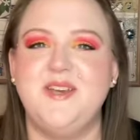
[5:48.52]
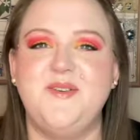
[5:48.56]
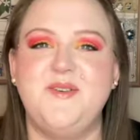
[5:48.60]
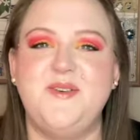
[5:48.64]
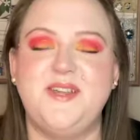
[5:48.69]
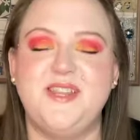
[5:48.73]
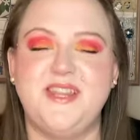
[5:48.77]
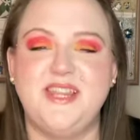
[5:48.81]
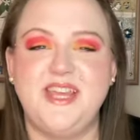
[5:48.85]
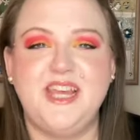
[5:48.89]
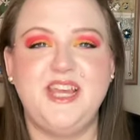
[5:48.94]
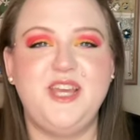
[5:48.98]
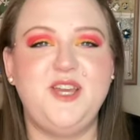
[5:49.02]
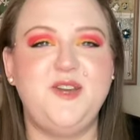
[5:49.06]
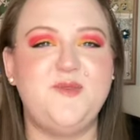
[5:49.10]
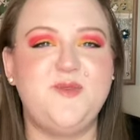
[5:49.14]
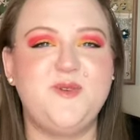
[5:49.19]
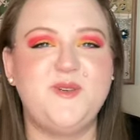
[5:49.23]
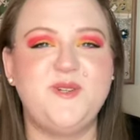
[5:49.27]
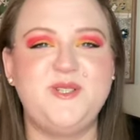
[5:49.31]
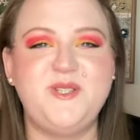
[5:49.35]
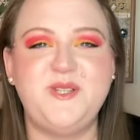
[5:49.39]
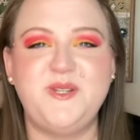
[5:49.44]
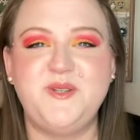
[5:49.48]
Well, thank you
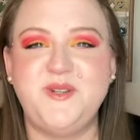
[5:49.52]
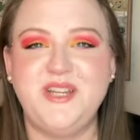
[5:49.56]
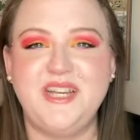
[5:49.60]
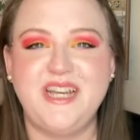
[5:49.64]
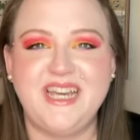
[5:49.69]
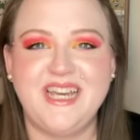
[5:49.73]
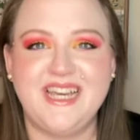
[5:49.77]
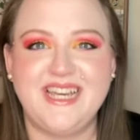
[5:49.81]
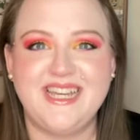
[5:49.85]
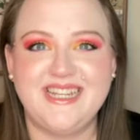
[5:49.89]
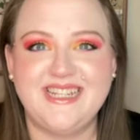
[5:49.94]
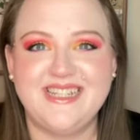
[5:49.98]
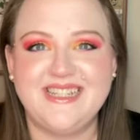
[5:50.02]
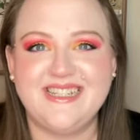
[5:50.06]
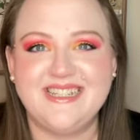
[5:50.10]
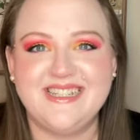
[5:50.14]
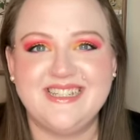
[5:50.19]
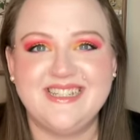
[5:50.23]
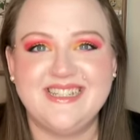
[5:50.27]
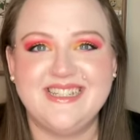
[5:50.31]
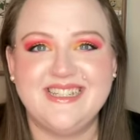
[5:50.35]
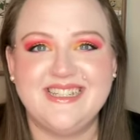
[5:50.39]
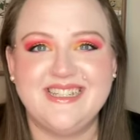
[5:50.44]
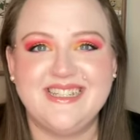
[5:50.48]
for tuning in.
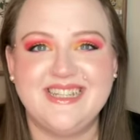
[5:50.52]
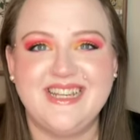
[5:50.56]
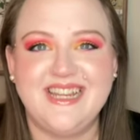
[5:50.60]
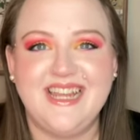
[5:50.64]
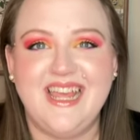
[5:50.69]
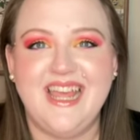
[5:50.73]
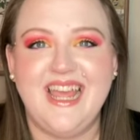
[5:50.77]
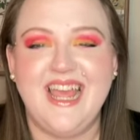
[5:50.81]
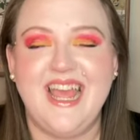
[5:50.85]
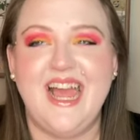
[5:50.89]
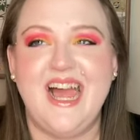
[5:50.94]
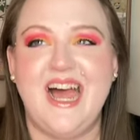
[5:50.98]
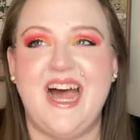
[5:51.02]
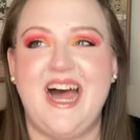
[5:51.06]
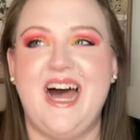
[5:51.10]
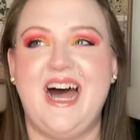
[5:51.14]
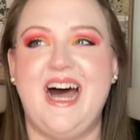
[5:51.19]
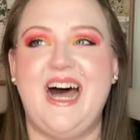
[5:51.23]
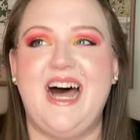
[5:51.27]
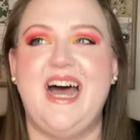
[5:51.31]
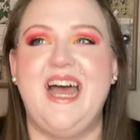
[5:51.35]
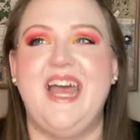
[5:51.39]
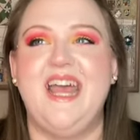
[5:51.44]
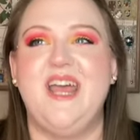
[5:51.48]

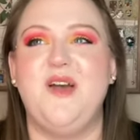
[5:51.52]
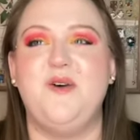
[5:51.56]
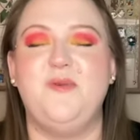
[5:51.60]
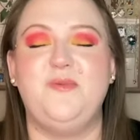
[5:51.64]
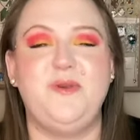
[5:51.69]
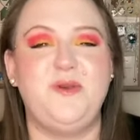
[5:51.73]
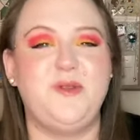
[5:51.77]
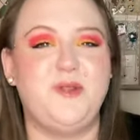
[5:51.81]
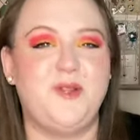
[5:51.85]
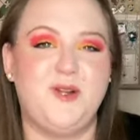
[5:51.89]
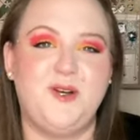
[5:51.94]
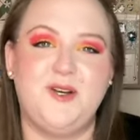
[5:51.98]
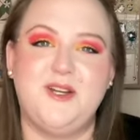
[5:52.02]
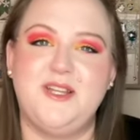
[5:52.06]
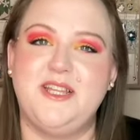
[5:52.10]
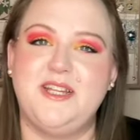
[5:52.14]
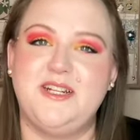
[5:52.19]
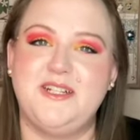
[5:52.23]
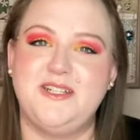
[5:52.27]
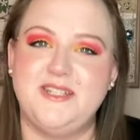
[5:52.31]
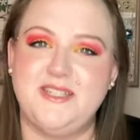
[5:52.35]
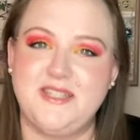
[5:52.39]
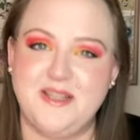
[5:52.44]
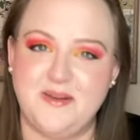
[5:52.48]
I hope you learned a
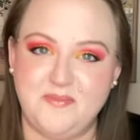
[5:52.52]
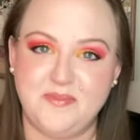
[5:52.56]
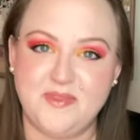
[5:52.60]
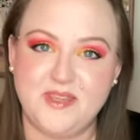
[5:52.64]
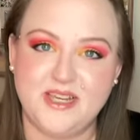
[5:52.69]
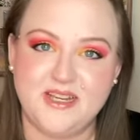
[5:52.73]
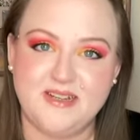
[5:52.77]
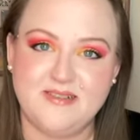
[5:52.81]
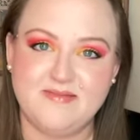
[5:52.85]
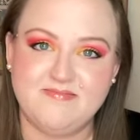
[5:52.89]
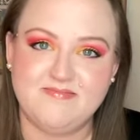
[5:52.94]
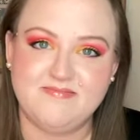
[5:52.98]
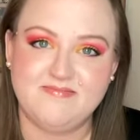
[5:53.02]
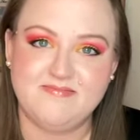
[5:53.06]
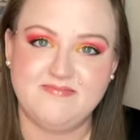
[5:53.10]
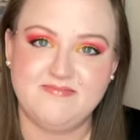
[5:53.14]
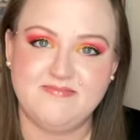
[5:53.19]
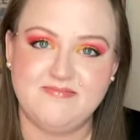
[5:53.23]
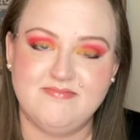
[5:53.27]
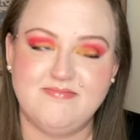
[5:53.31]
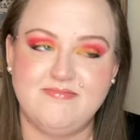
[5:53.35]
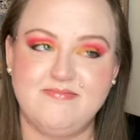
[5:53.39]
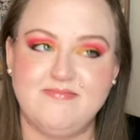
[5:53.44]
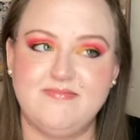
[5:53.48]
little something.
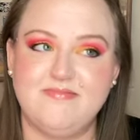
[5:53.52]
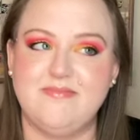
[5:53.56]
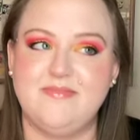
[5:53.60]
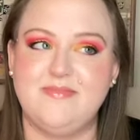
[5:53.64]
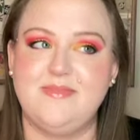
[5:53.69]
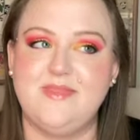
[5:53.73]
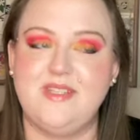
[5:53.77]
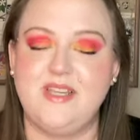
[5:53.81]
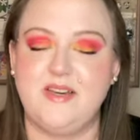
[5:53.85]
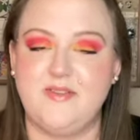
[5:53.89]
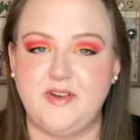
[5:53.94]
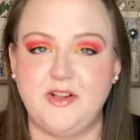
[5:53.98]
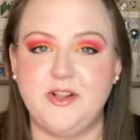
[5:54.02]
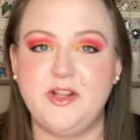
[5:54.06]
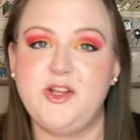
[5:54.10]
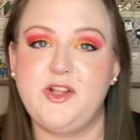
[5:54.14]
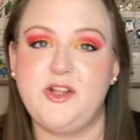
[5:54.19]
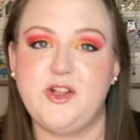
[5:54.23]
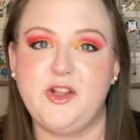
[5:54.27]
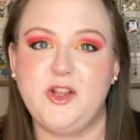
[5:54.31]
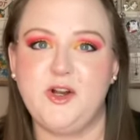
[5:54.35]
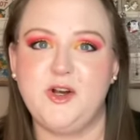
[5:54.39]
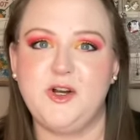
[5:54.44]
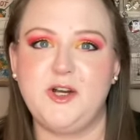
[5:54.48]
Definitely
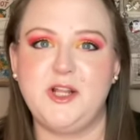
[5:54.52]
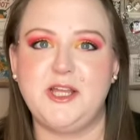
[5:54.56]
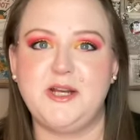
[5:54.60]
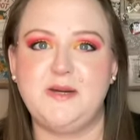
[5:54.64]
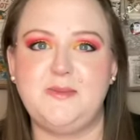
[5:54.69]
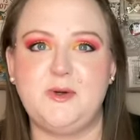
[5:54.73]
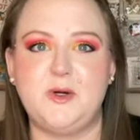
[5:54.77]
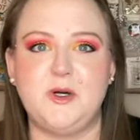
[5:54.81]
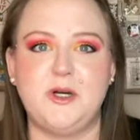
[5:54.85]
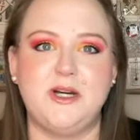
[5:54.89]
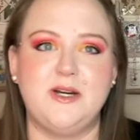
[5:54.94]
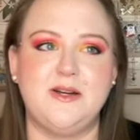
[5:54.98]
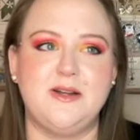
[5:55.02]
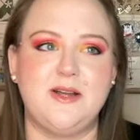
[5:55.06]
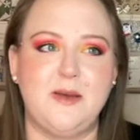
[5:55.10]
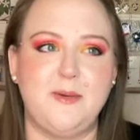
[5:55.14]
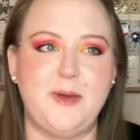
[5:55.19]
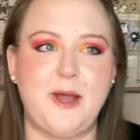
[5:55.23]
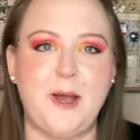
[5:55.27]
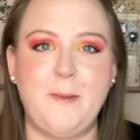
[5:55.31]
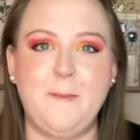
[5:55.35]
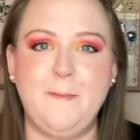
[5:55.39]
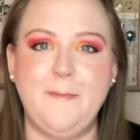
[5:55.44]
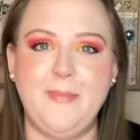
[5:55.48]
learned a little more
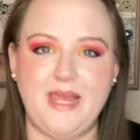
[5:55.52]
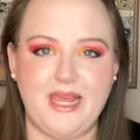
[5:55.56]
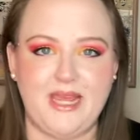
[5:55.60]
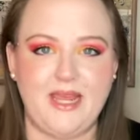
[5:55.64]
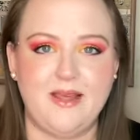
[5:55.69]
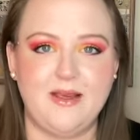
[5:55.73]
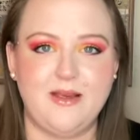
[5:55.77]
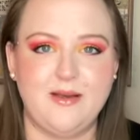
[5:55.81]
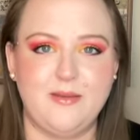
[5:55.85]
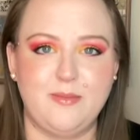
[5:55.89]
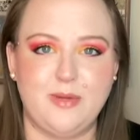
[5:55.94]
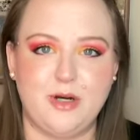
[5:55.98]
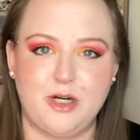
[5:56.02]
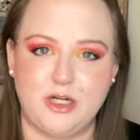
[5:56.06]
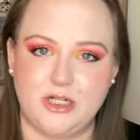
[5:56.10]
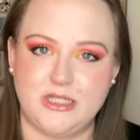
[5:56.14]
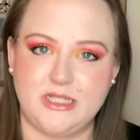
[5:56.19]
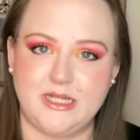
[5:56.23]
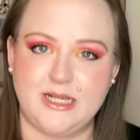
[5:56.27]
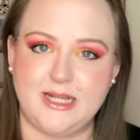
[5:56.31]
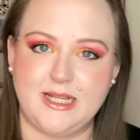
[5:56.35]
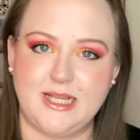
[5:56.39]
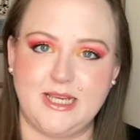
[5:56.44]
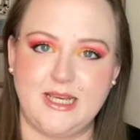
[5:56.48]
about me
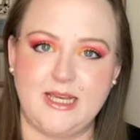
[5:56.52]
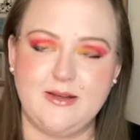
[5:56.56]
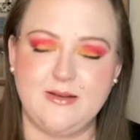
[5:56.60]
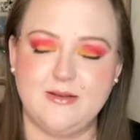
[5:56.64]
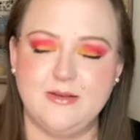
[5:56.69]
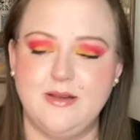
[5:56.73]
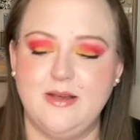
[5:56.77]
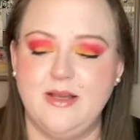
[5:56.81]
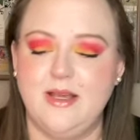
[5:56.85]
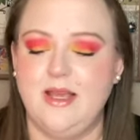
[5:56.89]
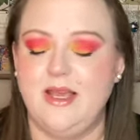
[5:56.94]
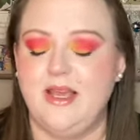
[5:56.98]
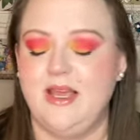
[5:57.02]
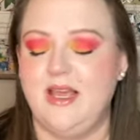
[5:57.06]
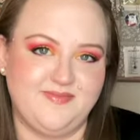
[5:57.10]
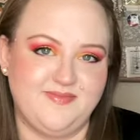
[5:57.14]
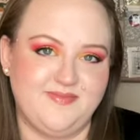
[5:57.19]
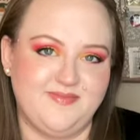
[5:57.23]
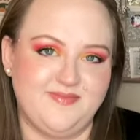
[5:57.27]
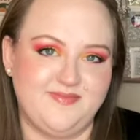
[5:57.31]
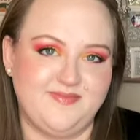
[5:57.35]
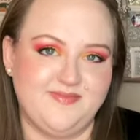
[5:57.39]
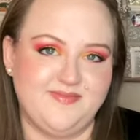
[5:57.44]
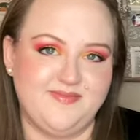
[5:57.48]
personally.
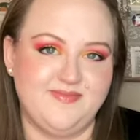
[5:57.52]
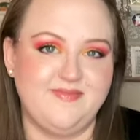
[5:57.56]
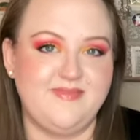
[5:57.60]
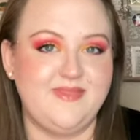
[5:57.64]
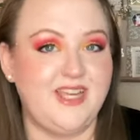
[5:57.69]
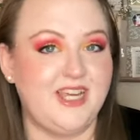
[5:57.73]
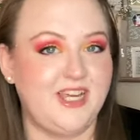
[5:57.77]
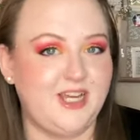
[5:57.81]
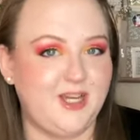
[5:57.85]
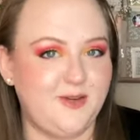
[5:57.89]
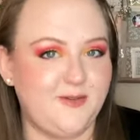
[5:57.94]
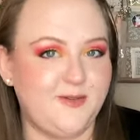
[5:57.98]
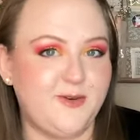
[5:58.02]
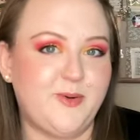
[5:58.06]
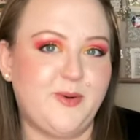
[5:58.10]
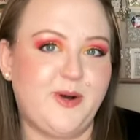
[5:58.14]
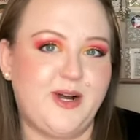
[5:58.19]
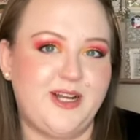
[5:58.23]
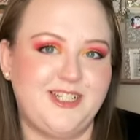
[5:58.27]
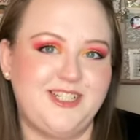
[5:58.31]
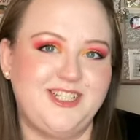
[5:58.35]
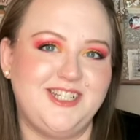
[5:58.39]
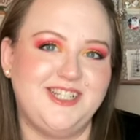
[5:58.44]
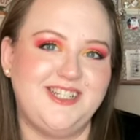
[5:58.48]
Thank you for
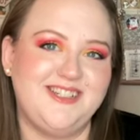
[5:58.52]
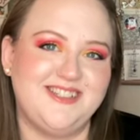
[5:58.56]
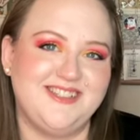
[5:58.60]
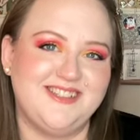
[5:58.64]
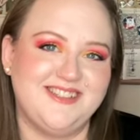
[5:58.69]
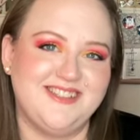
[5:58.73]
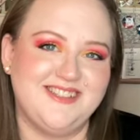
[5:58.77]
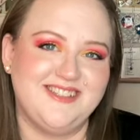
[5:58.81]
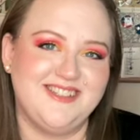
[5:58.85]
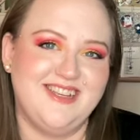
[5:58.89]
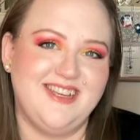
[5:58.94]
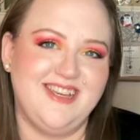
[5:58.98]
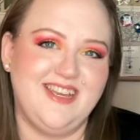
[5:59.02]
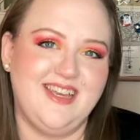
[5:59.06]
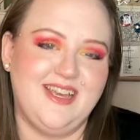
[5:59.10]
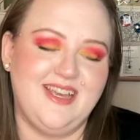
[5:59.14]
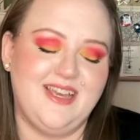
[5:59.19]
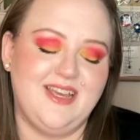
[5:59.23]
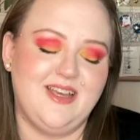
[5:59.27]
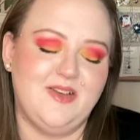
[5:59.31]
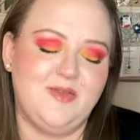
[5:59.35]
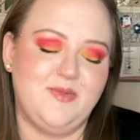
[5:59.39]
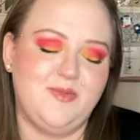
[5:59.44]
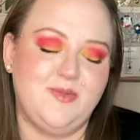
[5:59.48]
watching.
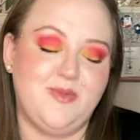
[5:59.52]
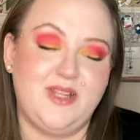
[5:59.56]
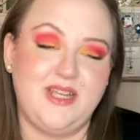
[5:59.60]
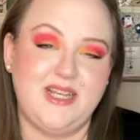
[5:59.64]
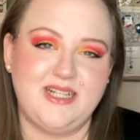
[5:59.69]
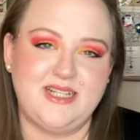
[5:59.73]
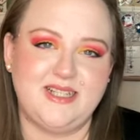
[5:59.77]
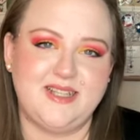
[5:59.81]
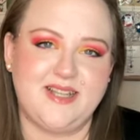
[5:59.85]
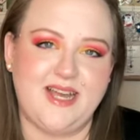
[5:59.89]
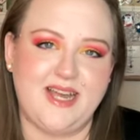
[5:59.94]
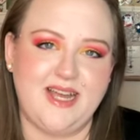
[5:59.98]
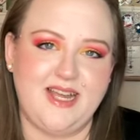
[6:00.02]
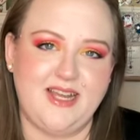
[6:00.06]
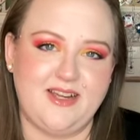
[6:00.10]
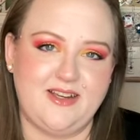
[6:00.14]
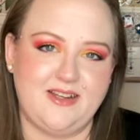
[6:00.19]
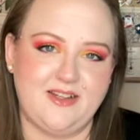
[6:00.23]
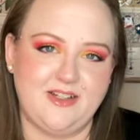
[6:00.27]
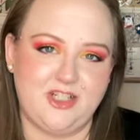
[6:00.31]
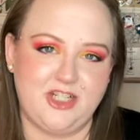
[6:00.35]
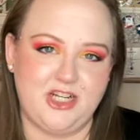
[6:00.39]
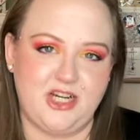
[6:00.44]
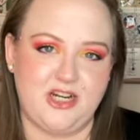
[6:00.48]
Please like,
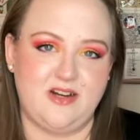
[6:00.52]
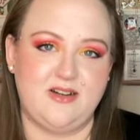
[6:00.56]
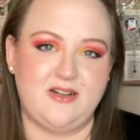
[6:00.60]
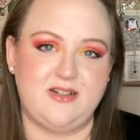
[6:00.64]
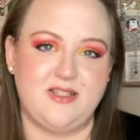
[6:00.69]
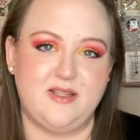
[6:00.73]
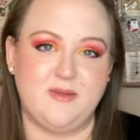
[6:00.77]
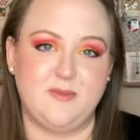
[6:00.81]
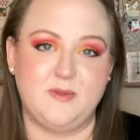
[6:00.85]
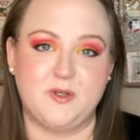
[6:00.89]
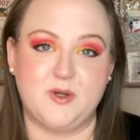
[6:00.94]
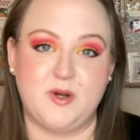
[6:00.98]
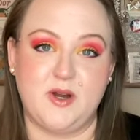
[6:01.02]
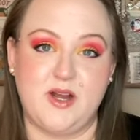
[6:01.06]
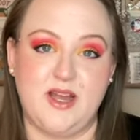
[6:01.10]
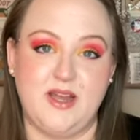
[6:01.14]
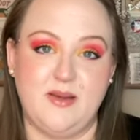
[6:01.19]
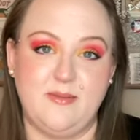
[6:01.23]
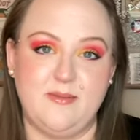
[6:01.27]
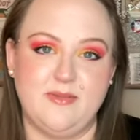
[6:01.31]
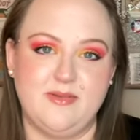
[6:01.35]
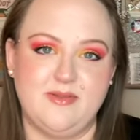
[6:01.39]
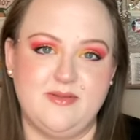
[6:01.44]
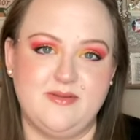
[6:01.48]
share,
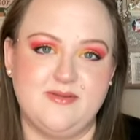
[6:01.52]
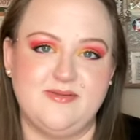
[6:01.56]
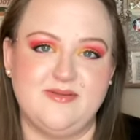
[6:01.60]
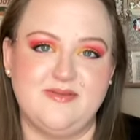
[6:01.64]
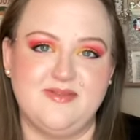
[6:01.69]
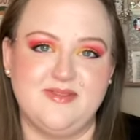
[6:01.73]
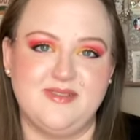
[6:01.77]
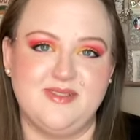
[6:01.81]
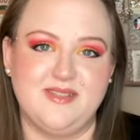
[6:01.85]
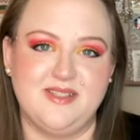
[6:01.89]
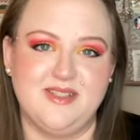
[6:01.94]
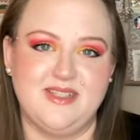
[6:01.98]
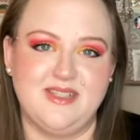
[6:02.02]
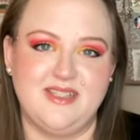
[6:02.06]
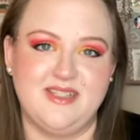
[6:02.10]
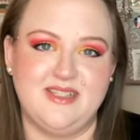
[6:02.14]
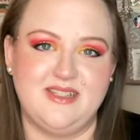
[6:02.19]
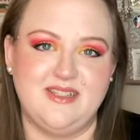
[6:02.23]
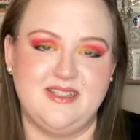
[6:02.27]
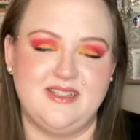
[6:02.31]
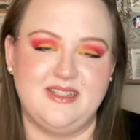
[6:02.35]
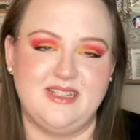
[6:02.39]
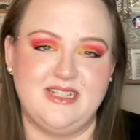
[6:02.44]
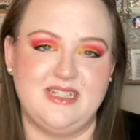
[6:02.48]
subscribe.
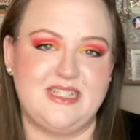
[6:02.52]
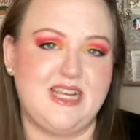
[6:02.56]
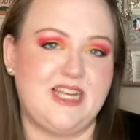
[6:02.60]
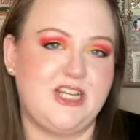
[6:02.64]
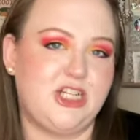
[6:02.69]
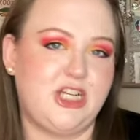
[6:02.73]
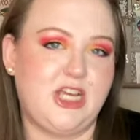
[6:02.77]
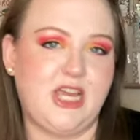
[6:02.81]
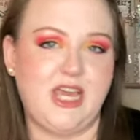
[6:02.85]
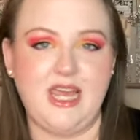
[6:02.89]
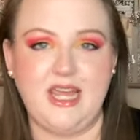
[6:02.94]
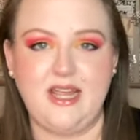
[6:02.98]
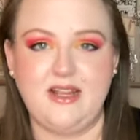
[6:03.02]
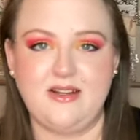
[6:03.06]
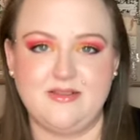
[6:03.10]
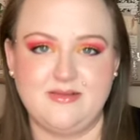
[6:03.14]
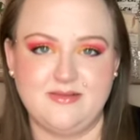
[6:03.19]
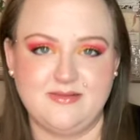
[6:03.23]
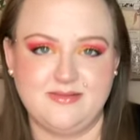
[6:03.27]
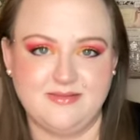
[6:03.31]
Let's educate.